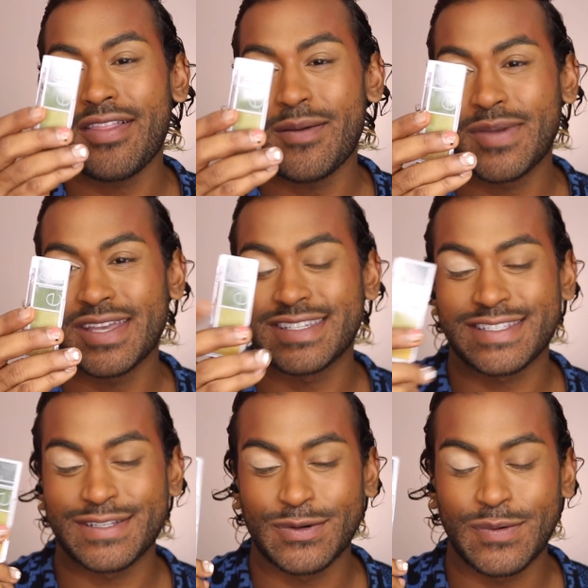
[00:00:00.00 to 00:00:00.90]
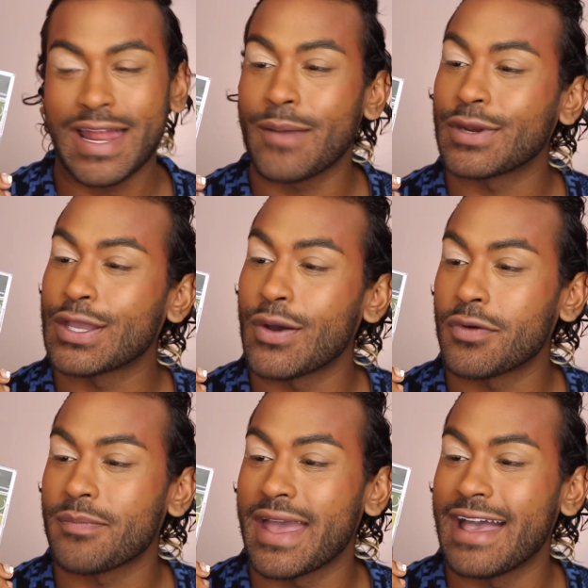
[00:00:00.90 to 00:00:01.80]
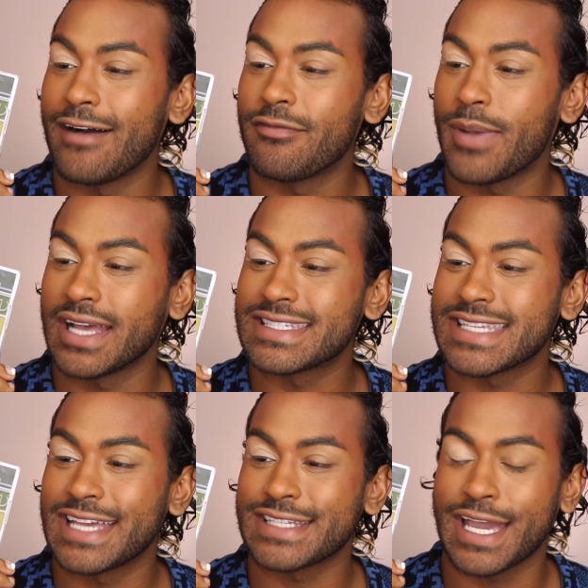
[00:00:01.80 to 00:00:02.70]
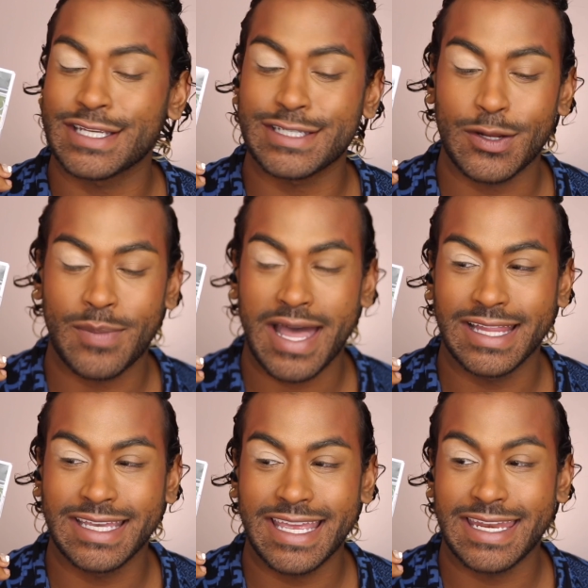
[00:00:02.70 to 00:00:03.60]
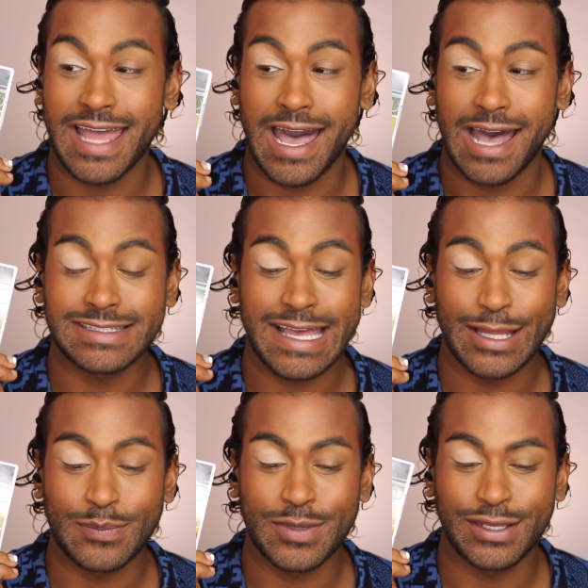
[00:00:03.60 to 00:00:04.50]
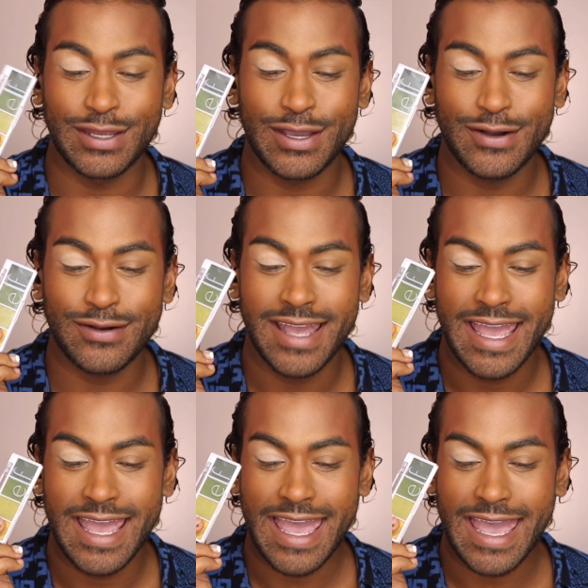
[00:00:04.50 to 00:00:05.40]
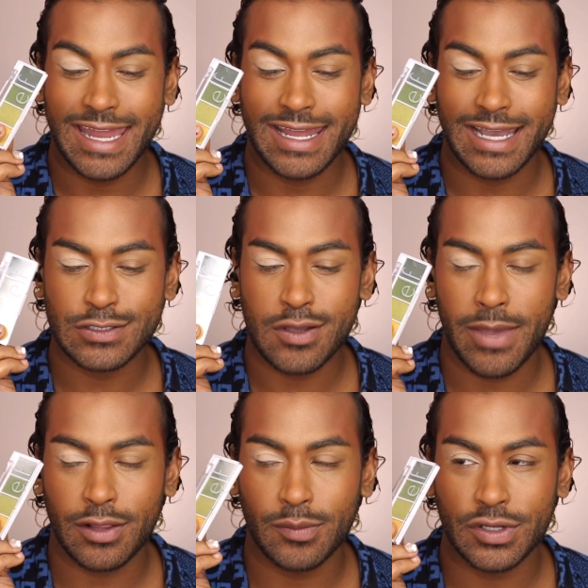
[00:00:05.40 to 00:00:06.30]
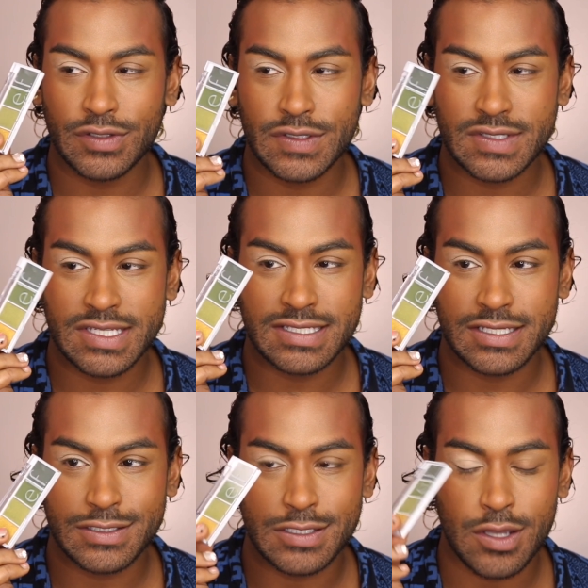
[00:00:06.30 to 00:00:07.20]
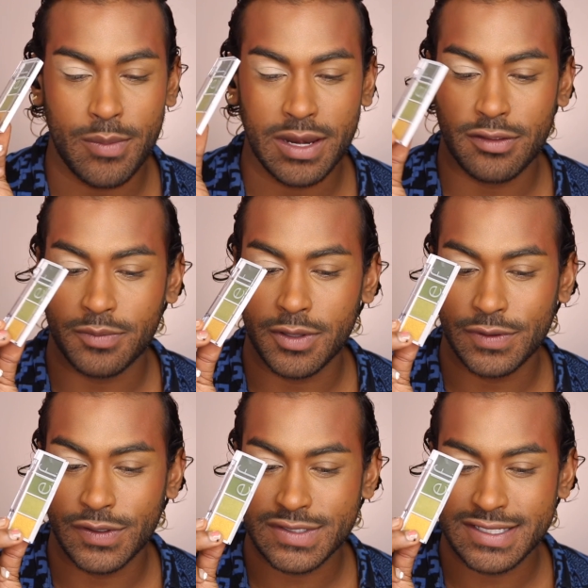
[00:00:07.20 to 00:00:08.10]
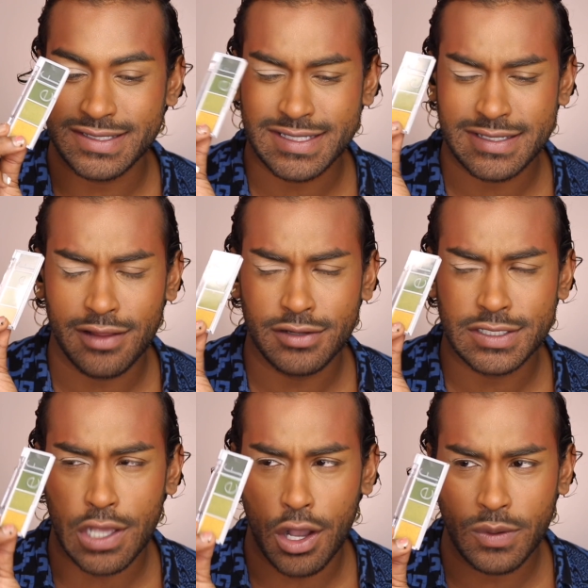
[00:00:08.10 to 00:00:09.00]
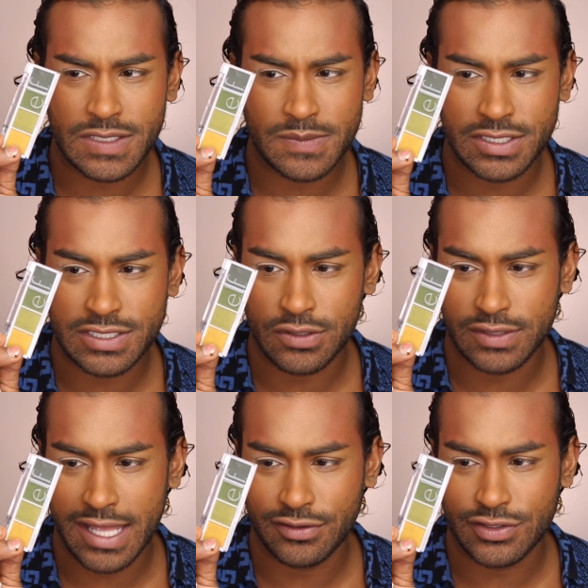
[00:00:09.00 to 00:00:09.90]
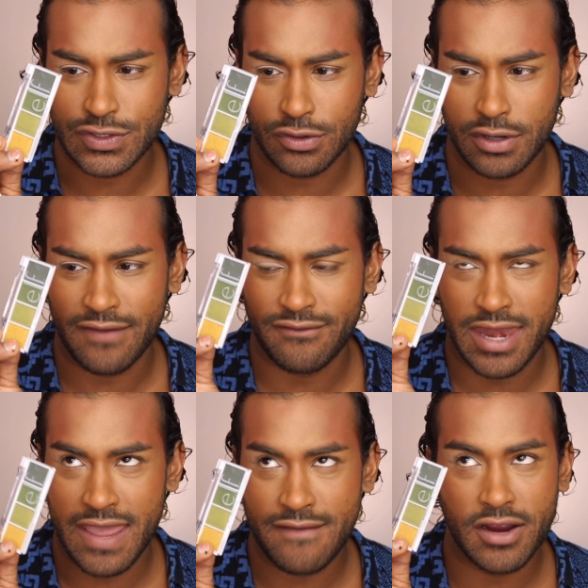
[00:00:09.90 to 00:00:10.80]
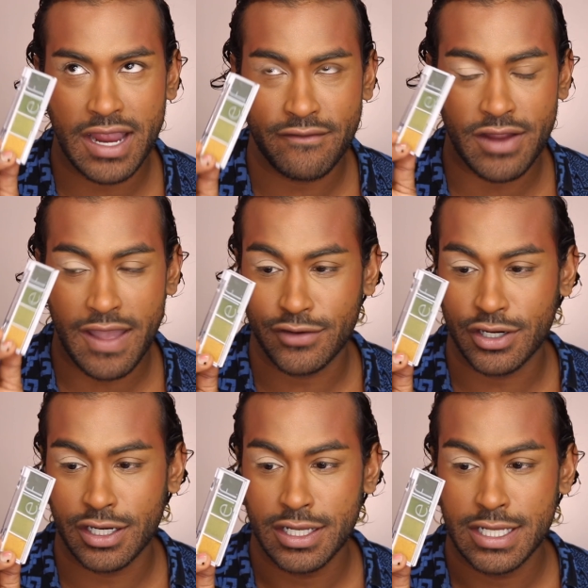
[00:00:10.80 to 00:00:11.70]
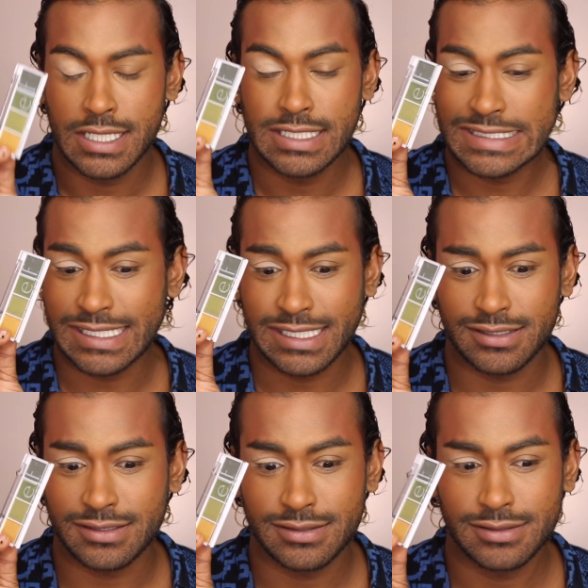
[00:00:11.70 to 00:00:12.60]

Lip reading: that base is still wet, I'm gonna go in with my e.l.f. Bite Size eyeshadow palette in Hot Jalapeño. And I saw Michael Brooks use this and so many other people use this. This color has always been sold out in store. I've never, ever, ever seen